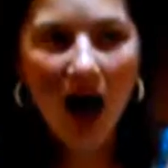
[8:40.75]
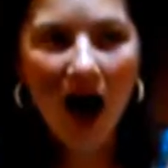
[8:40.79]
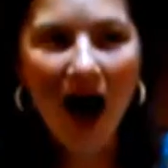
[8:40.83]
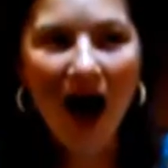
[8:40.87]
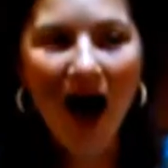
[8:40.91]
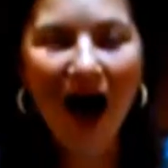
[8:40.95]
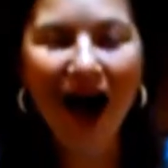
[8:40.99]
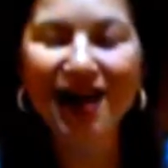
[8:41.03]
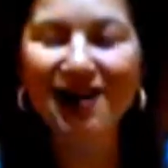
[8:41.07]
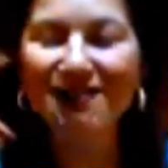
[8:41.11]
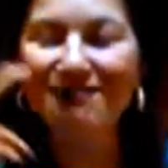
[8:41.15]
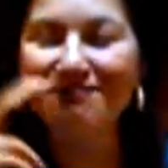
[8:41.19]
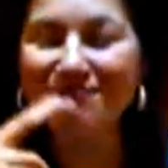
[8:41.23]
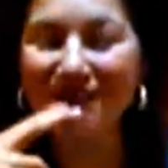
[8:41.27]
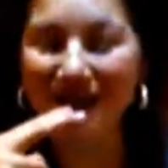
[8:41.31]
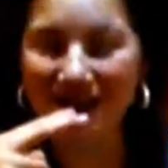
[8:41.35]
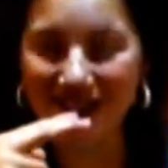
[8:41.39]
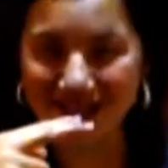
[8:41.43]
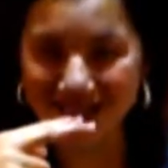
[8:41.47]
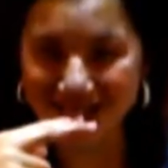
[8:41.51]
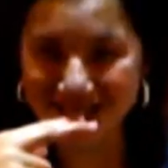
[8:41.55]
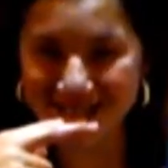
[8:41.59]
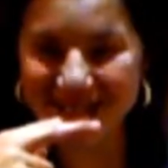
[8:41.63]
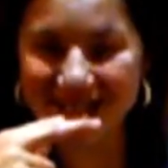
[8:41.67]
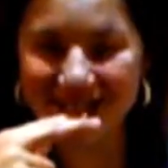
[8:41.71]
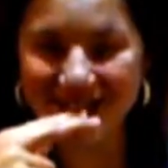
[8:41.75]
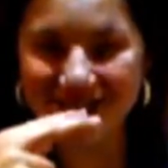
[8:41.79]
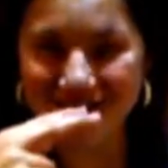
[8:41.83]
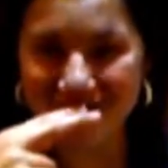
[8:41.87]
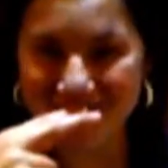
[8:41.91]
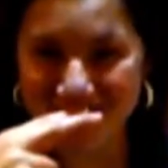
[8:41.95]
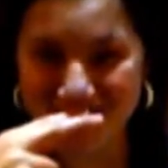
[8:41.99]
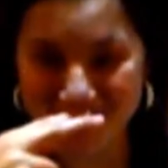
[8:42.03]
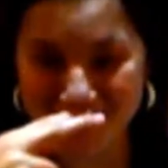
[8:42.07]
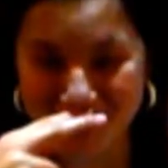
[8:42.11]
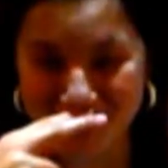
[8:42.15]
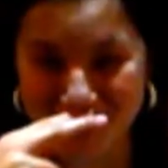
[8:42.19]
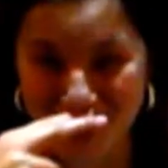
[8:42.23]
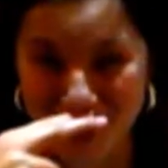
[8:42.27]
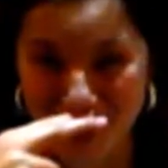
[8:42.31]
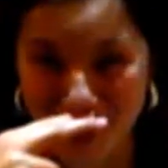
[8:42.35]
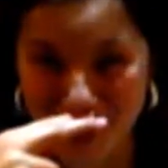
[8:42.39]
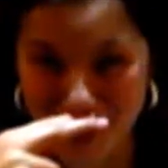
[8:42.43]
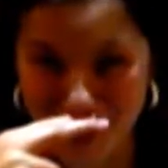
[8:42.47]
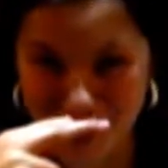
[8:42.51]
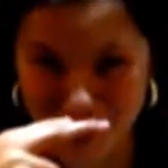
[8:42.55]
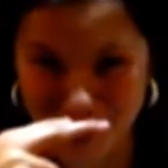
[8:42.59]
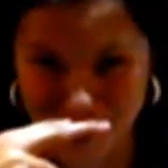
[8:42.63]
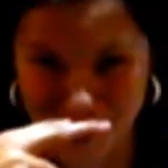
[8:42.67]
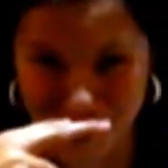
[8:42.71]
I punched him in the
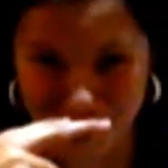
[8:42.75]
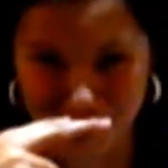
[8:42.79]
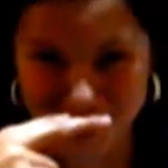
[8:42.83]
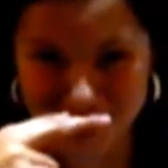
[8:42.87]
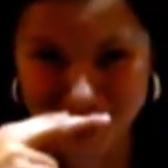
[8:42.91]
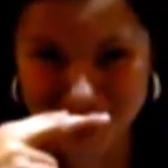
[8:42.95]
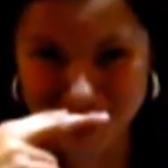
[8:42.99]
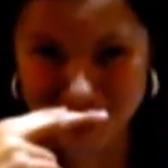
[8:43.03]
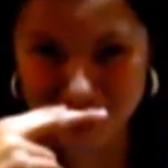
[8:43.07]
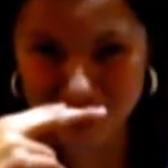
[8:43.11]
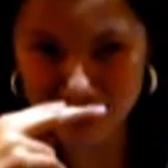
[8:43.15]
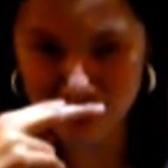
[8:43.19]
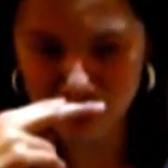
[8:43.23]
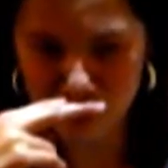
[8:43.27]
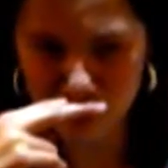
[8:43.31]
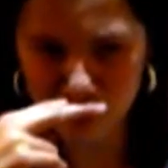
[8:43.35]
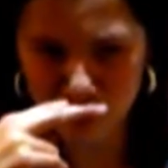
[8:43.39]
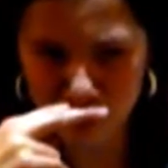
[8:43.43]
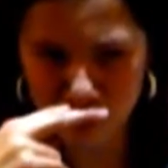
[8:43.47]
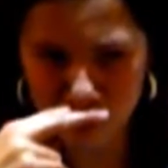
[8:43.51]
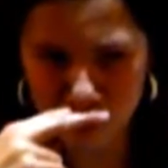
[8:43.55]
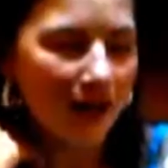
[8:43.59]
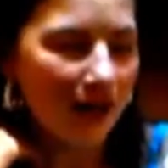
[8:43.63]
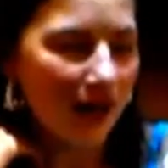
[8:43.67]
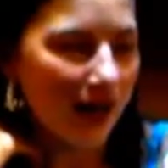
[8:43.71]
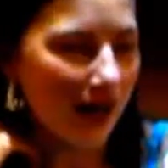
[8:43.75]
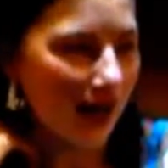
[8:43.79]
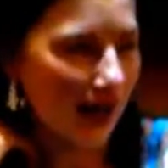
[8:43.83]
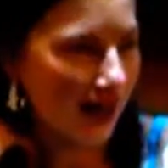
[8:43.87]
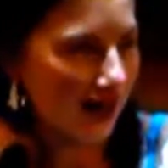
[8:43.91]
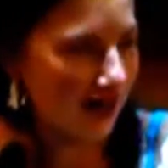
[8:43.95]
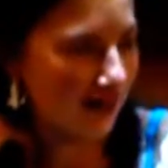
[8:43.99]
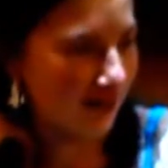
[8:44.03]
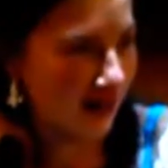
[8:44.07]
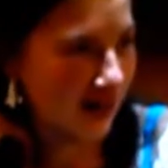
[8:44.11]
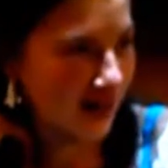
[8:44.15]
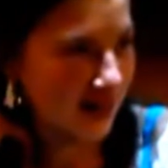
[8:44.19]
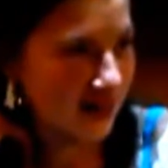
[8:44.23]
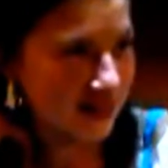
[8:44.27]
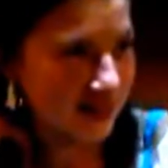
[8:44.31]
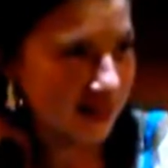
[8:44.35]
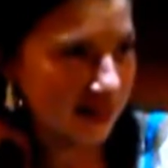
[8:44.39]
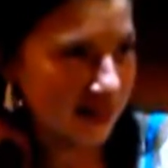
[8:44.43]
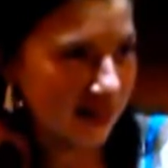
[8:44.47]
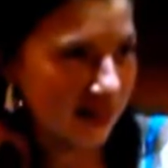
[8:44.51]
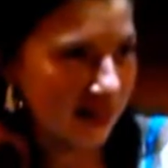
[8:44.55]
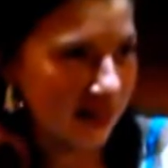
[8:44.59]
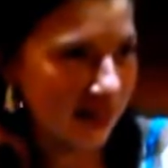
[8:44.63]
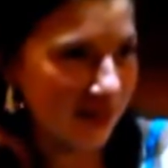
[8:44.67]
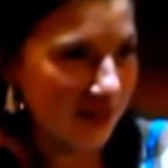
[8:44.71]
nose. Anyways,
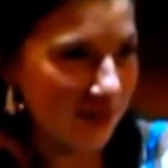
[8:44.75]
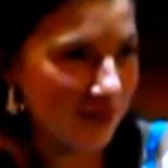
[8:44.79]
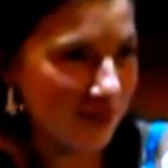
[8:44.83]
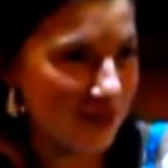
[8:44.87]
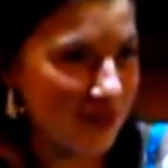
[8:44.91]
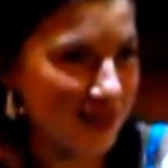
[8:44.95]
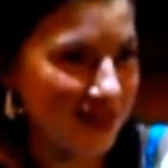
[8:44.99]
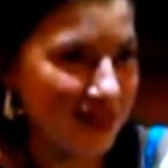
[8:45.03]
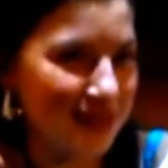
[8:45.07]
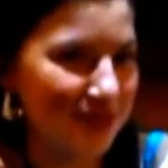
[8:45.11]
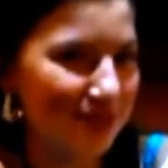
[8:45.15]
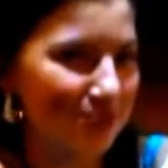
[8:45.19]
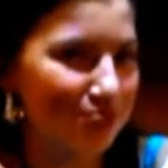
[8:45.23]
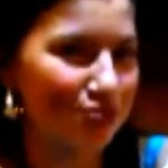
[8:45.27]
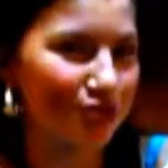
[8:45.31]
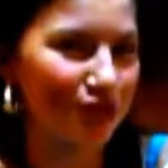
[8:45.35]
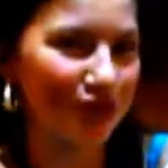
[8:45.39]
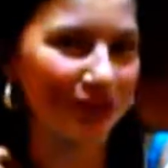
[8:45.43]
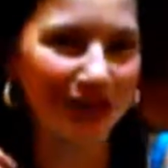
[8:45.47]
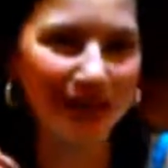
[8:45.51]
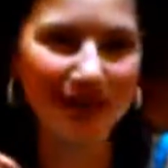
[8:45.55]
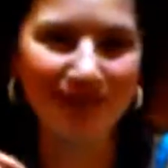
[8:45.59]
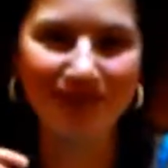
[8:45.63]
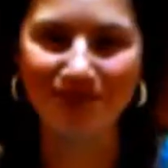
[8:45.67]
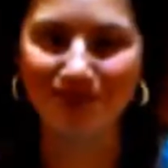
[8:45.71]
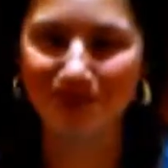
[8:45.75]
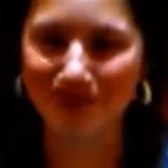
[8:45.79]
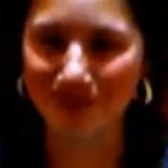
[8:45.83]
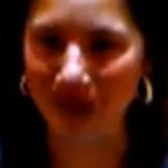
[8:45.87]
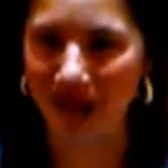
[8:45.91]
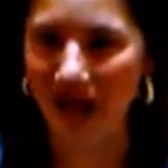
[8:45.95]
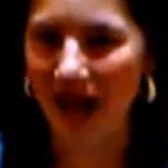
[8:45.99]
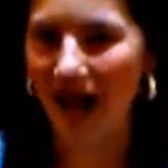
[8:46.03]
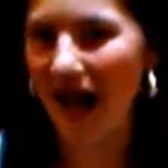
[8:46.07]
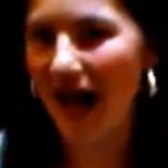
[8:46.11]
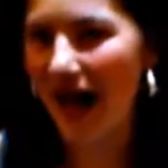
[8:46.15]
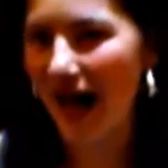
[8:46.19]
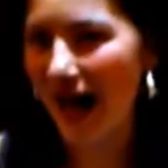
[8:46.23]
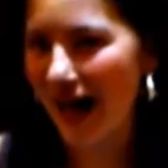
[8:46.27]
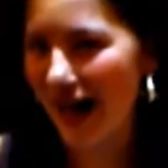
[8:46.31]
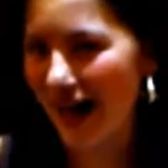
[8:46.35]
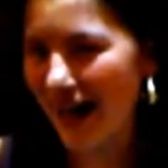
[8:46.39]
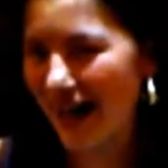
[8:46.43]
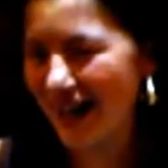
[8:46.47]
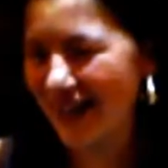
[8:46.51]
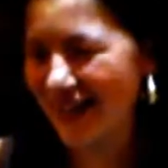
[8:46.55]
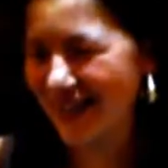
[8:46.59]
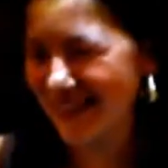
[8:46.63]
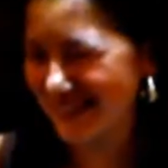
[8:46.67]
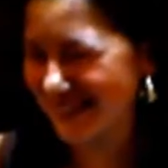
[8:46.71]
it was pretty
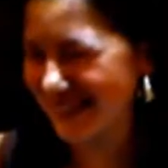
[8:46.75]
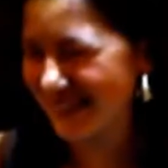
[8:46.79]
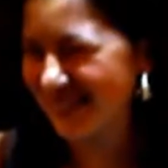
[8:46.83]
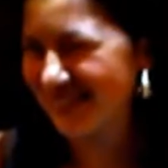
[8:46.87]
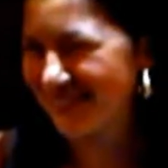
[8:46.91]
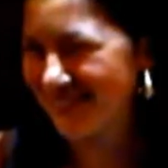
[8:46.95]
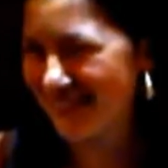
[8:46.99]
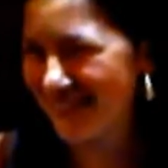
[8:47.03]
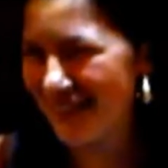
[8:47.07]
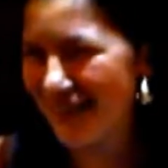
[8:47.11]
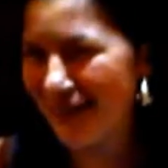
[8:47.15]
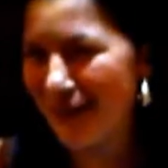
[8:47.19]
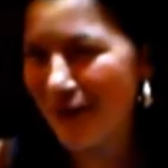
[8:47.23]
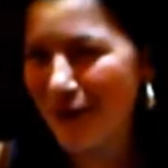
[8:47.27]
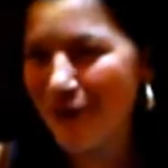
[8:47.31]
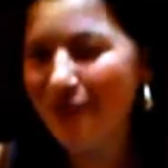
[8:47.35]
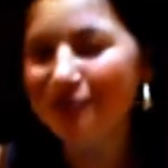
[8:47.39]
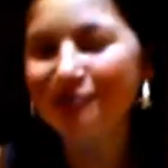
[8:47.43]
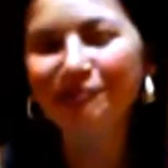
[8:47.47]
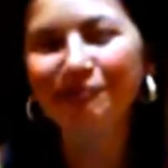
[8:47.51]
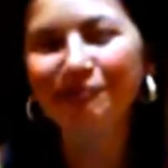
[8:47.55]
bad, you know?